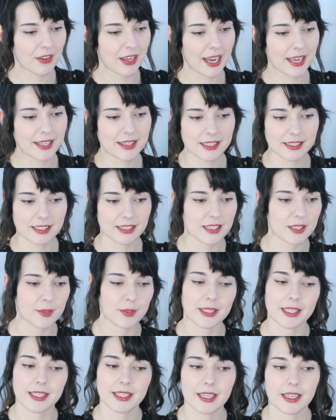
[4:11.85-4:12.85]
I think that this
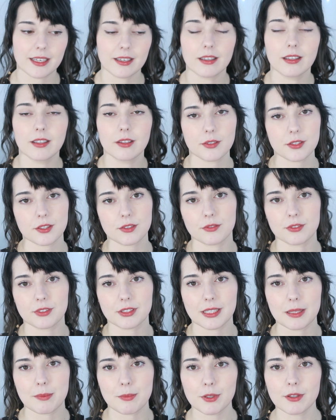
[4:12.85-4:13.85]
one again looks
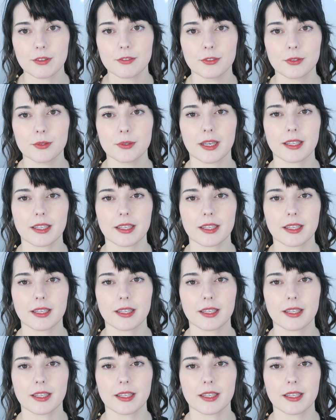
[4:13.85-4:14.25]
really beautiful.